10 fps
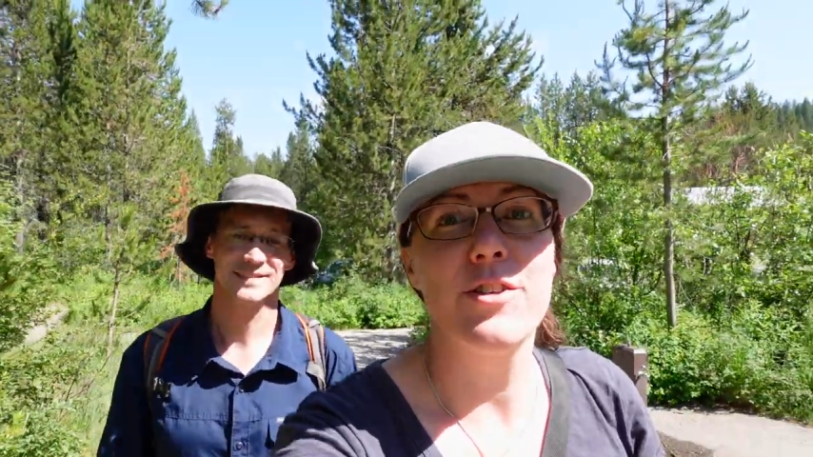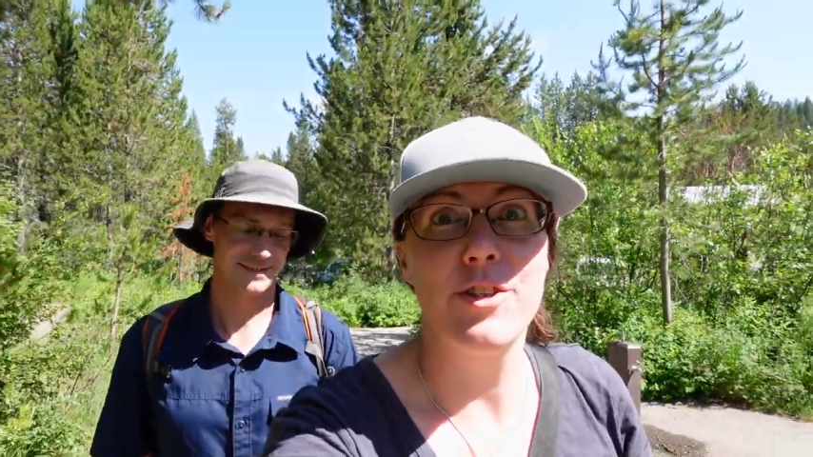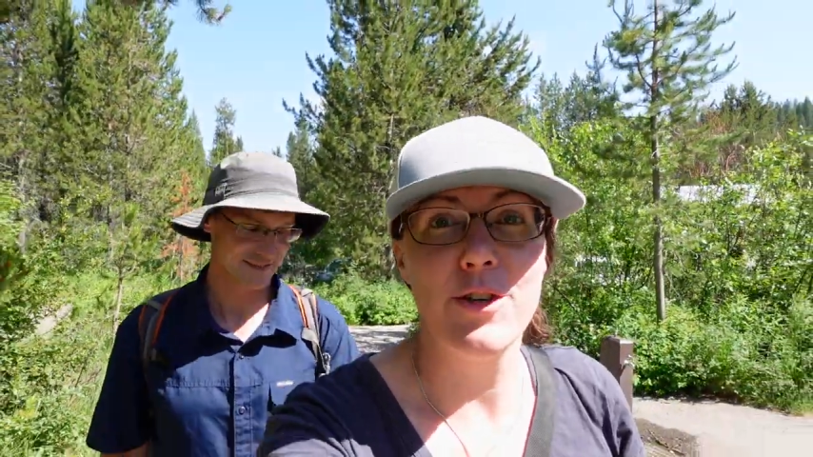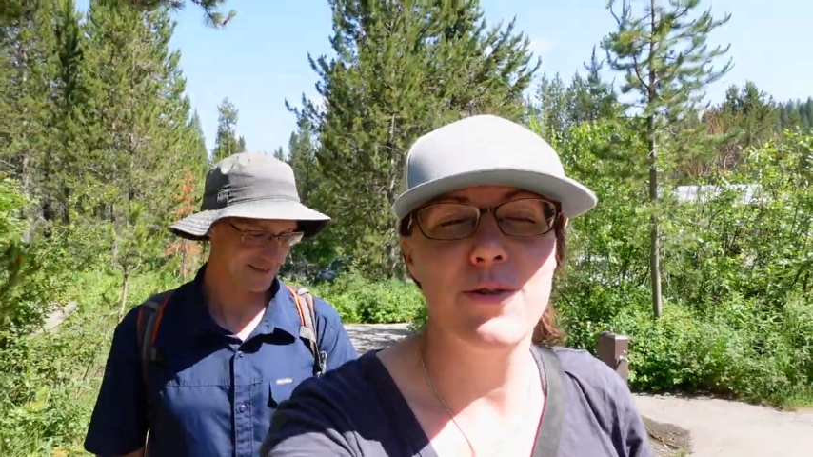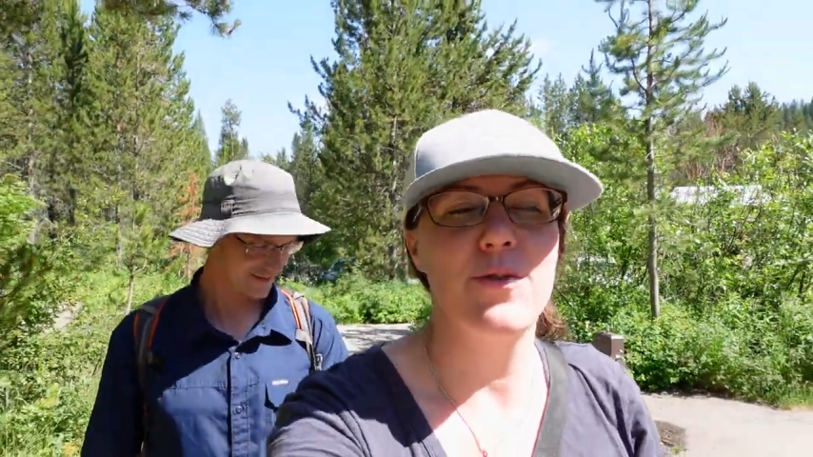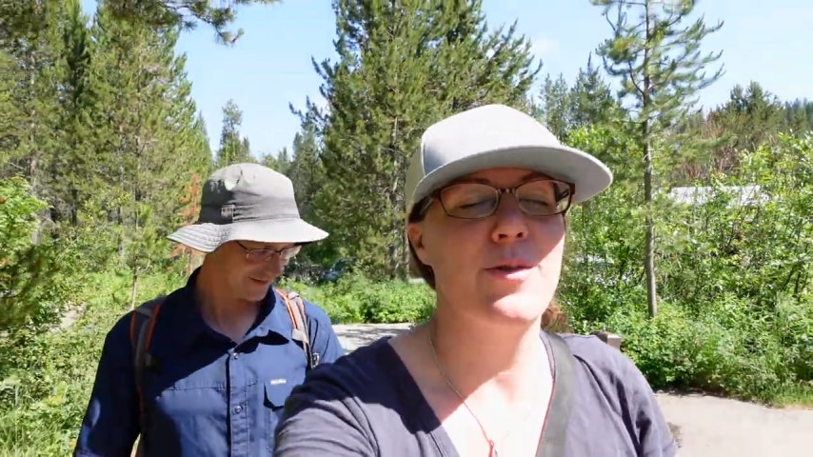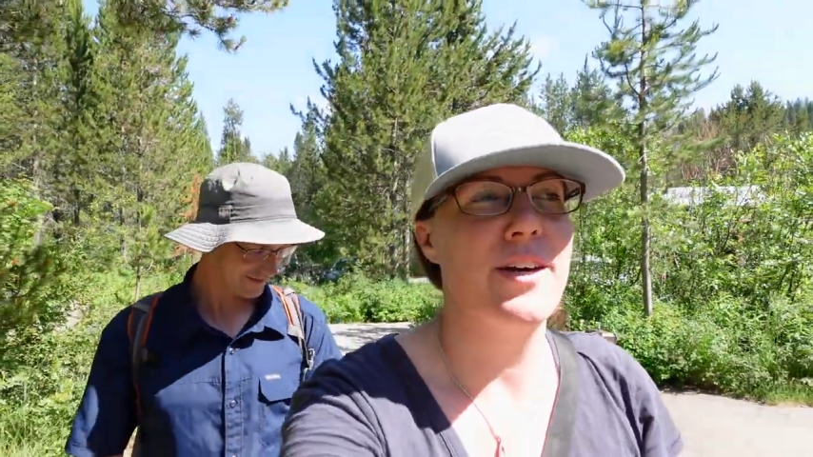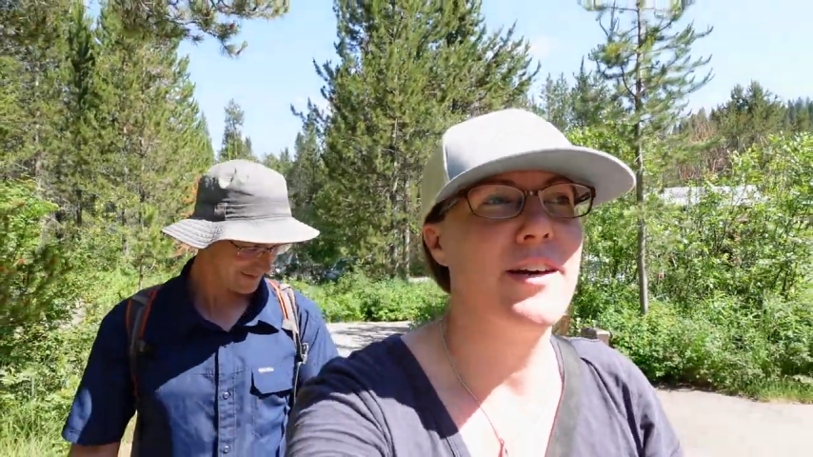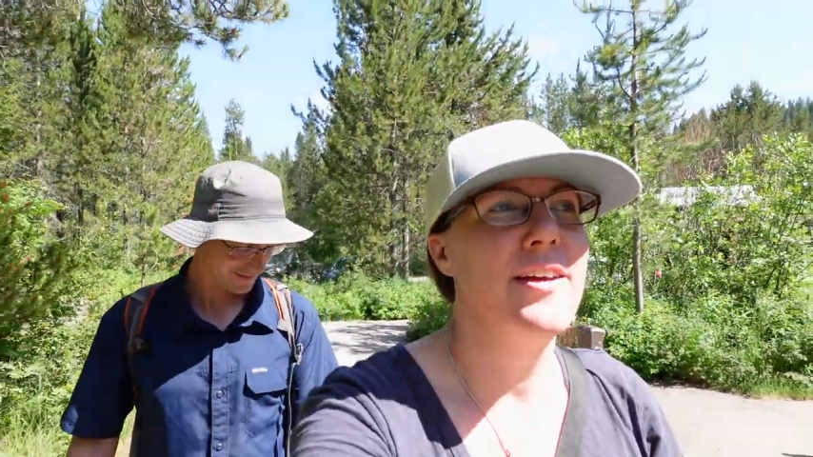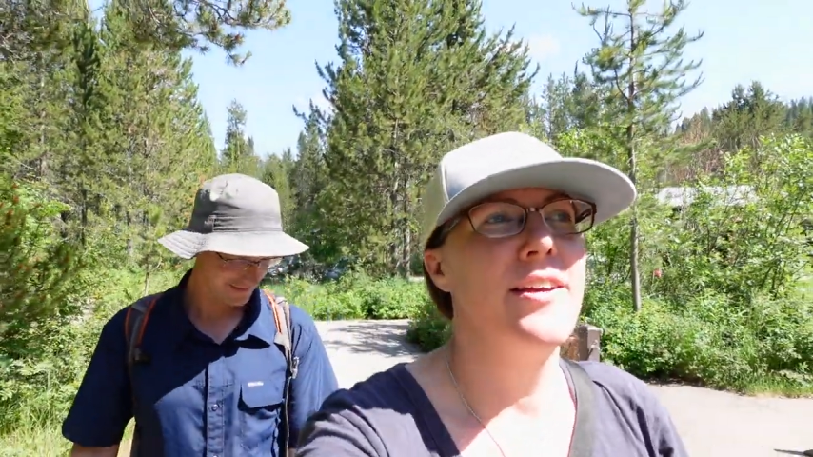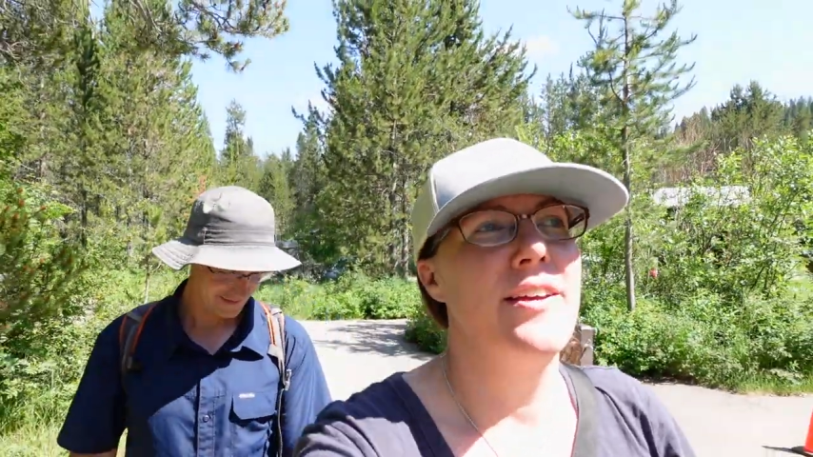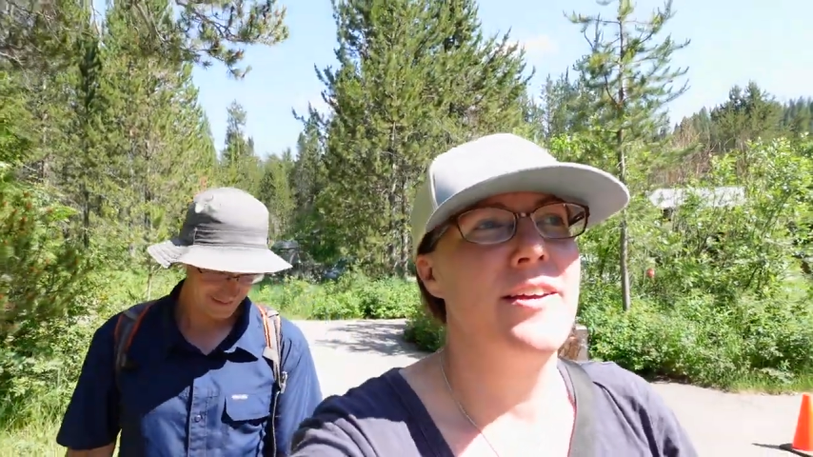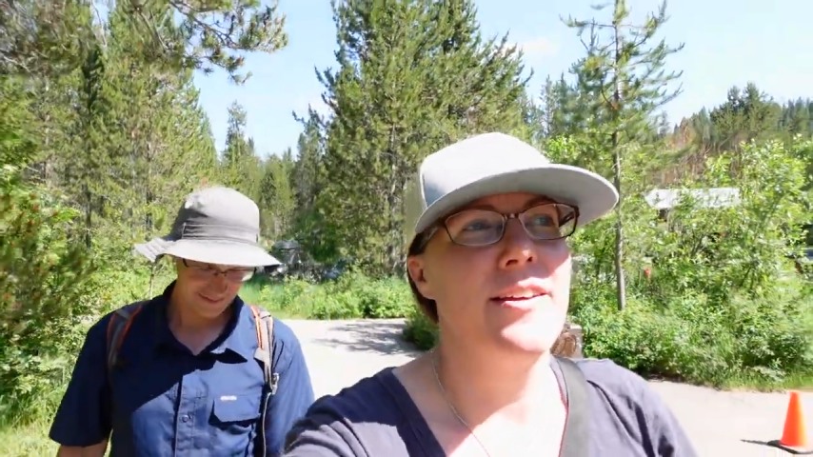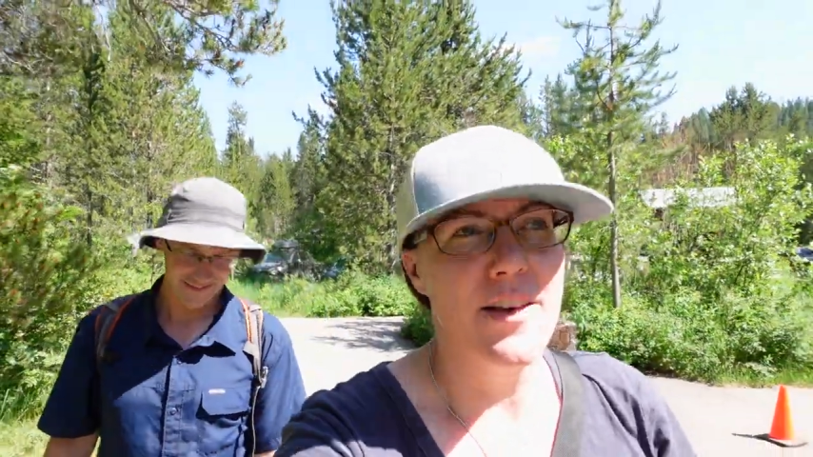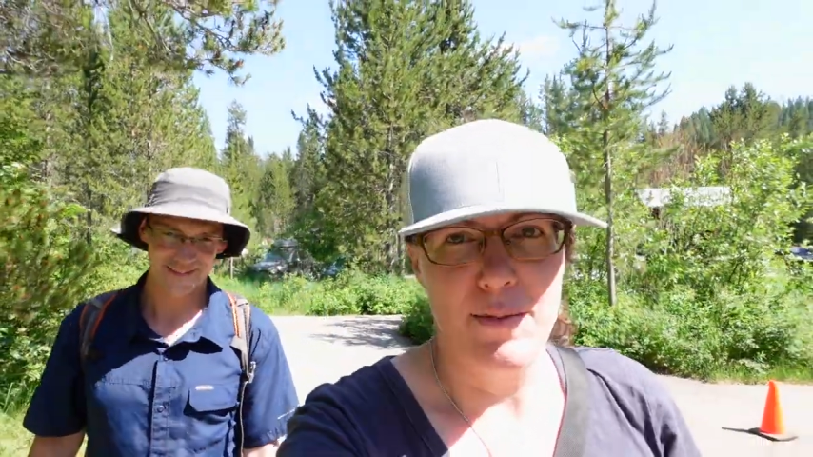to
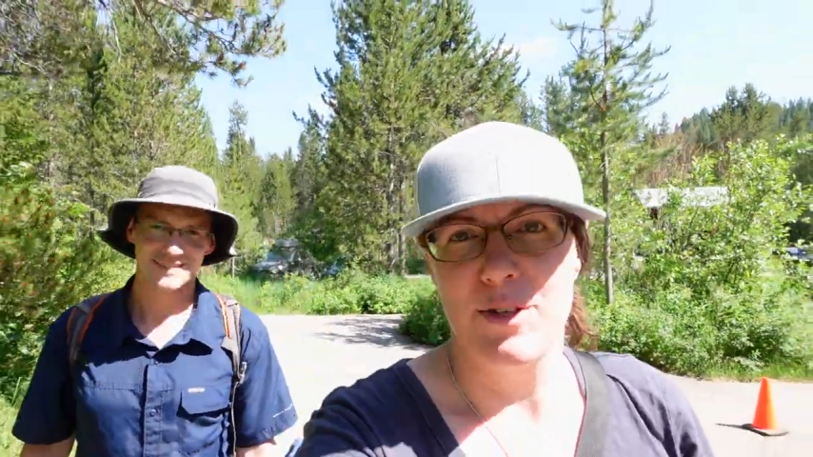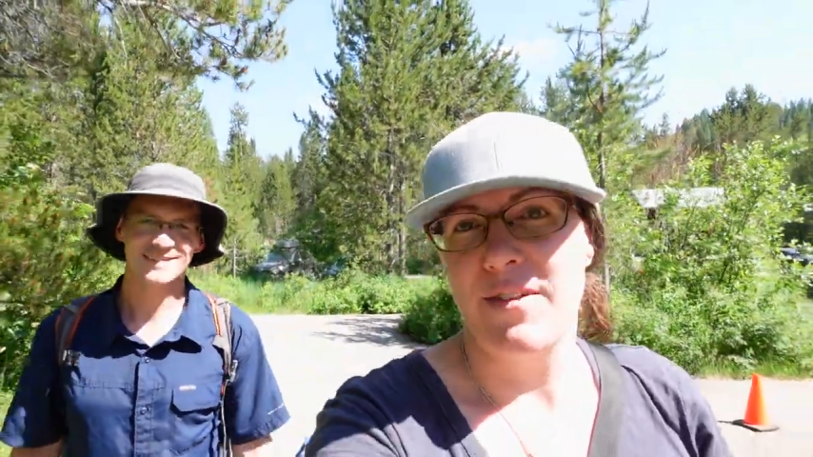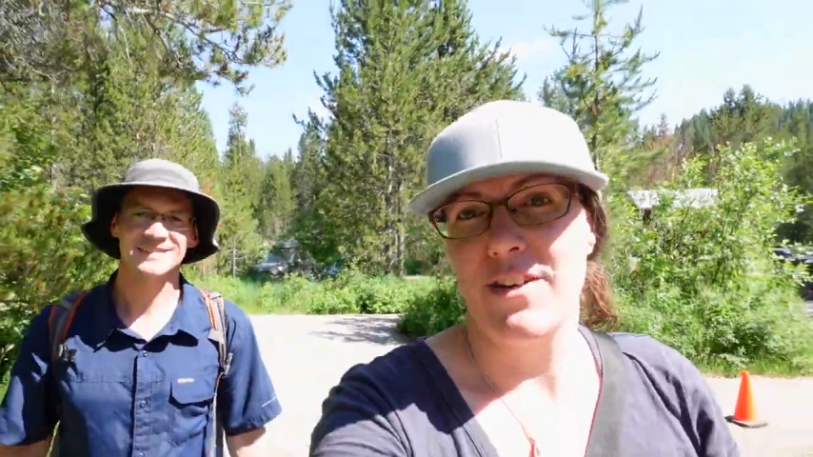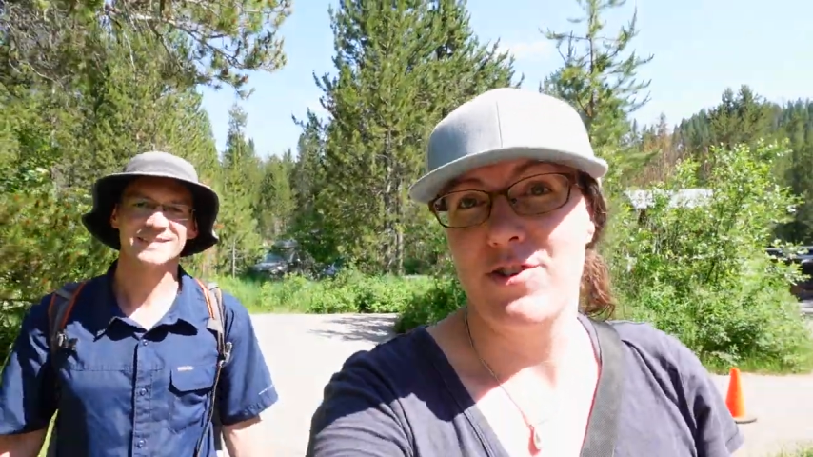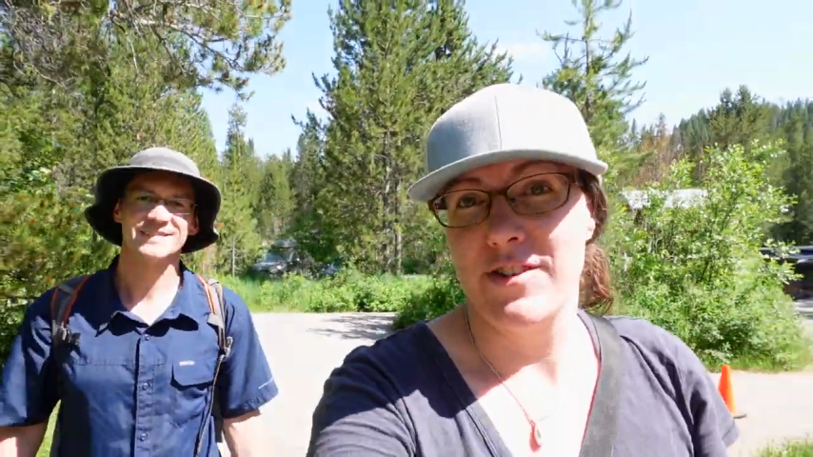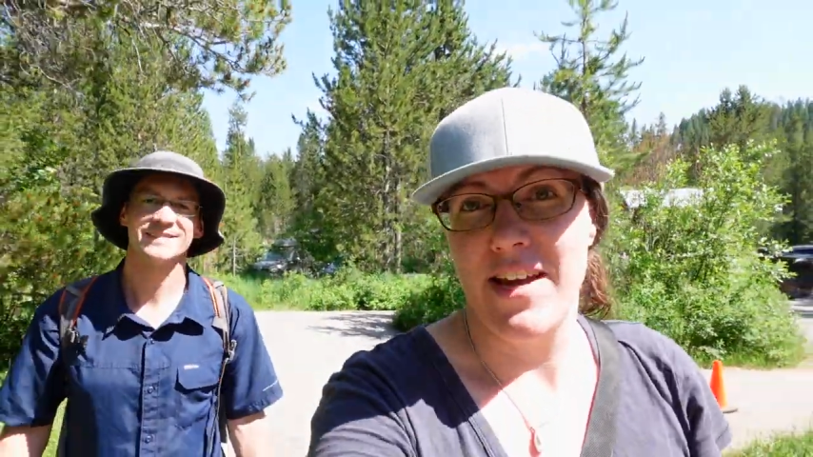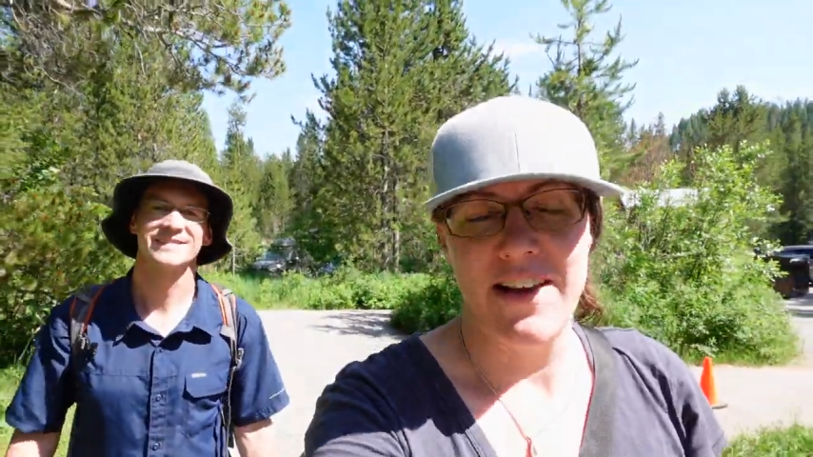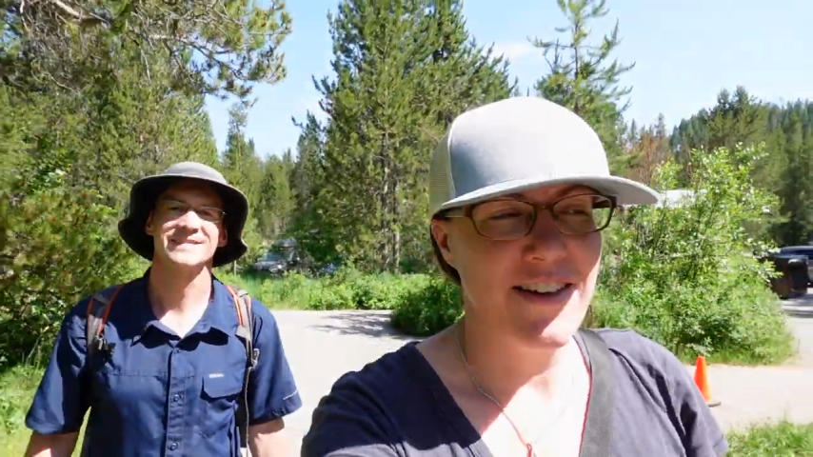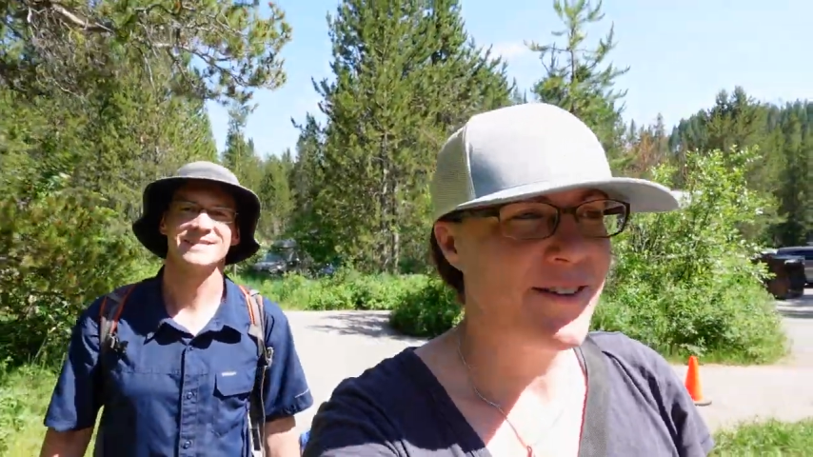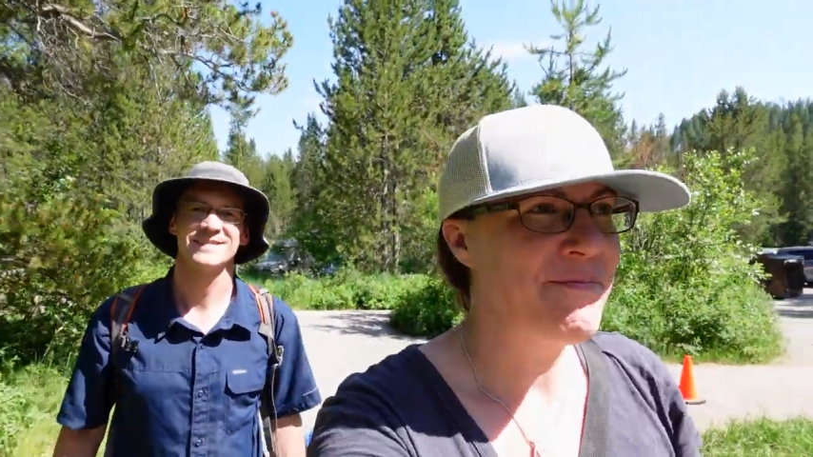the observation deck.